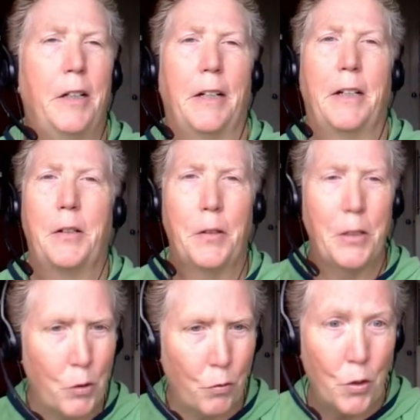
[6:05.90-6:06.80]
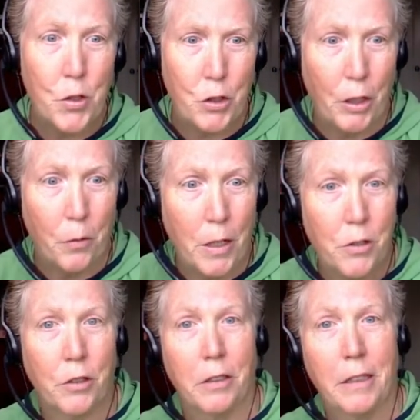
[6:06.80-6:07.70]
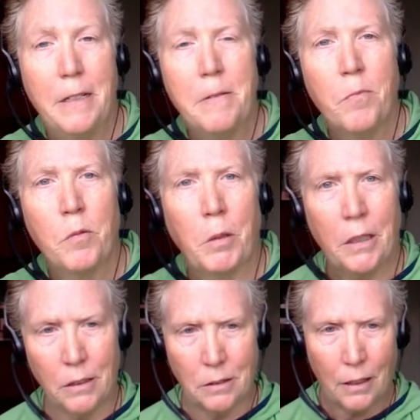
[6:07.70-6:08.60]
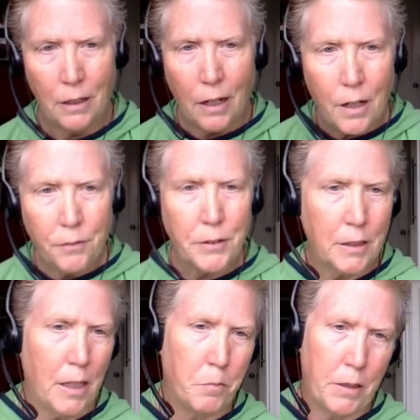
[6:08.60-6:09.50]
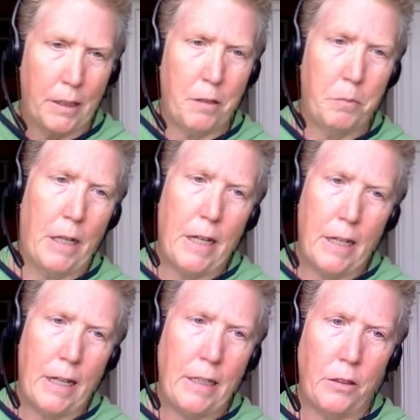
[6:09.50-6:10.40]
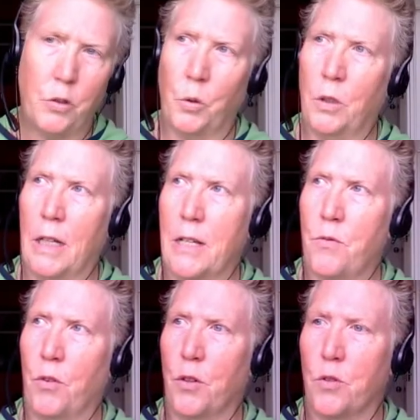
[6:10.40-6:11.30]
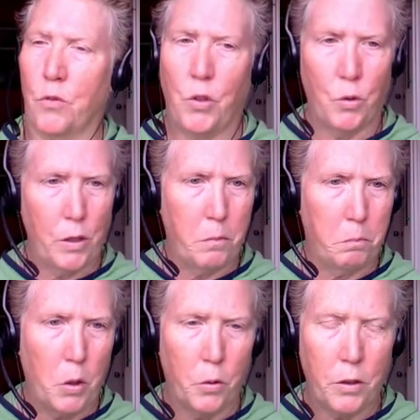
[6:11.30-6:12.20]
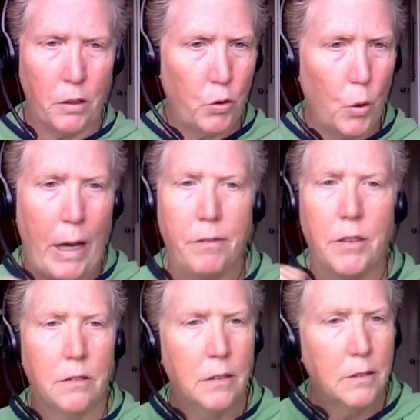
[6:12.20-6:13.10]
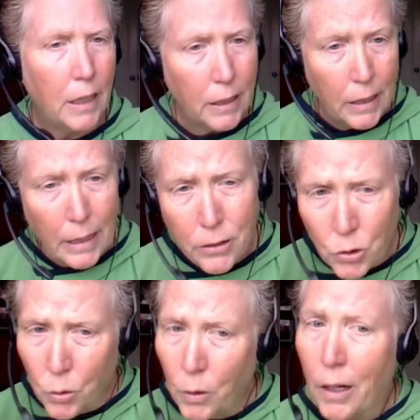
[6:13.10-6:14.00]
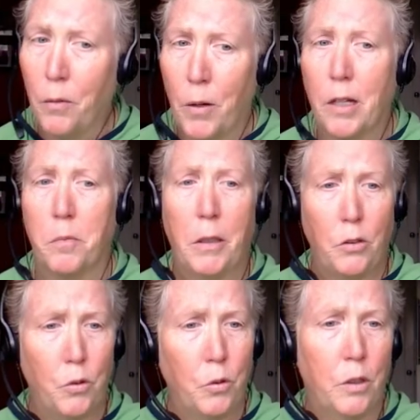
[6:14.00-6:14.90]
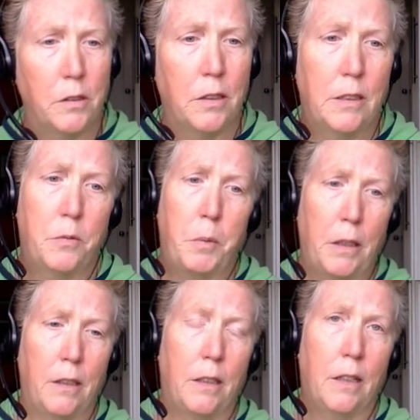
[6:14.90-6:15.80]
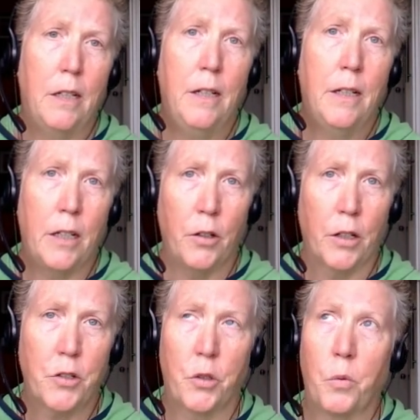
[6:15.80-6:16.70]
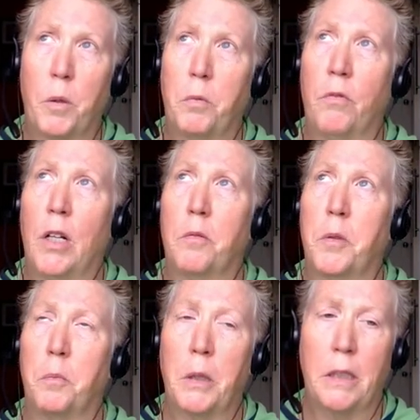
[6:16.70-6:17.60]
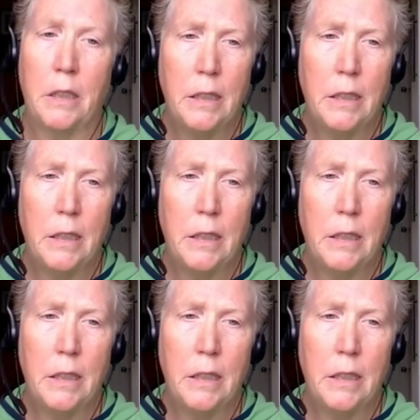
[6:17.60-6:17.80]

call this first generation, because oftentimes, like in my 82 class, for those of you in both, and if you haven't taken 82, I recommend you do because it's beginning introduction to web development. But